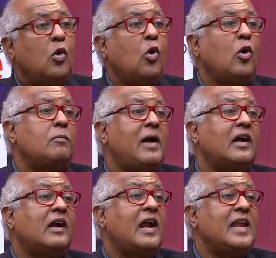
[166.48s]
or by
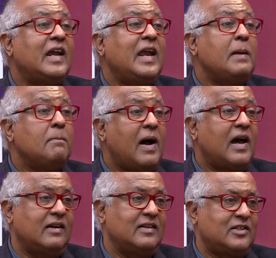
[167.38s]
a cardiac
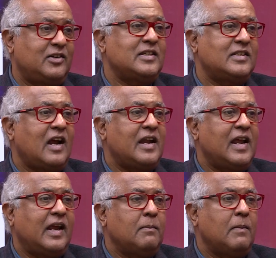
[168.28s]
MR, stress
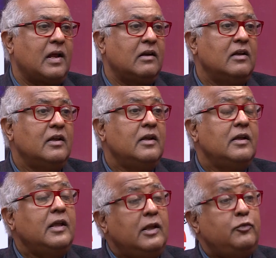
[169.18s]
cardiac MR.
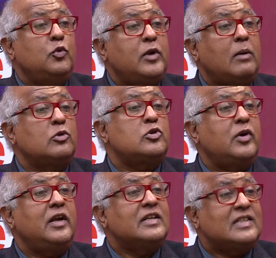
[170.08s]
If you
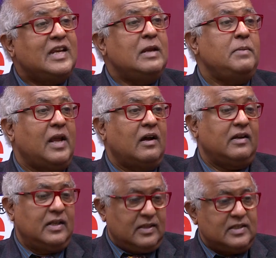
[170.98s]
demonstrate ischemia
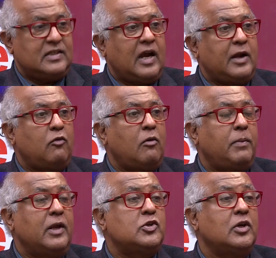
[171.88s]
in this kind of a
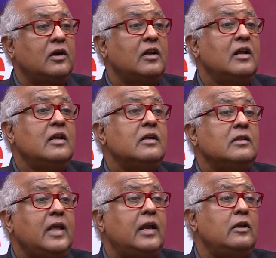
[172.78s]
patient,
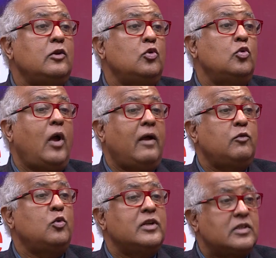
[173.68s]
then you have
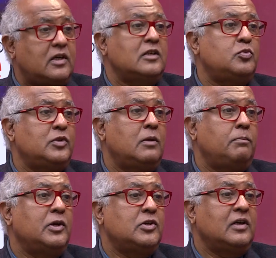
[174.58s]
to discuss with the
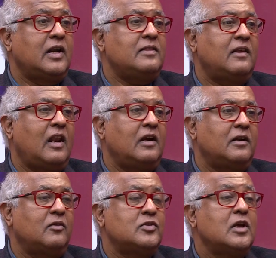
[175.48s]
patient and the
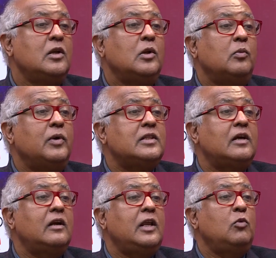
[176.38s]
relatives
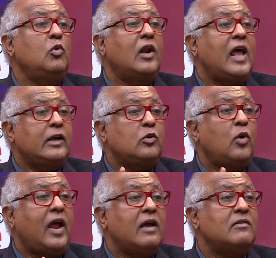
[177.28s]
whether he would like to
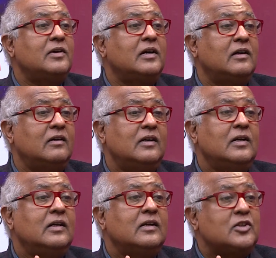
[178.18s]
have a
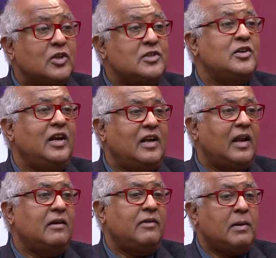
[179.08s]
surgery
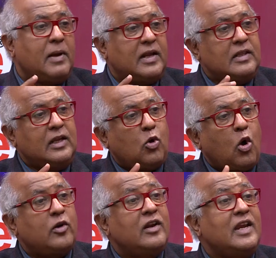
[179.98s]
done whereby the
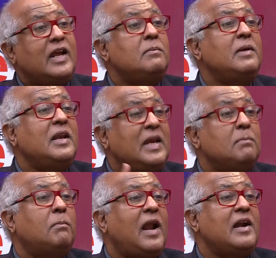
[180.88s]
coronary can be
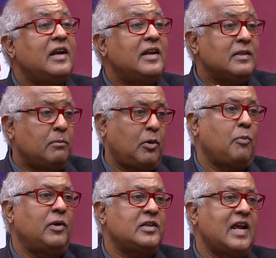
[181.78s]
reimplanted in the
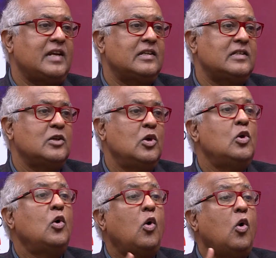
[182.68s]
proper sinus,
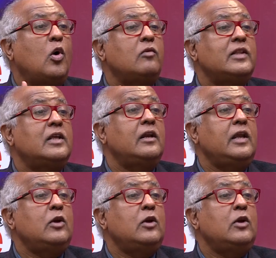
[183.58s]
or whether he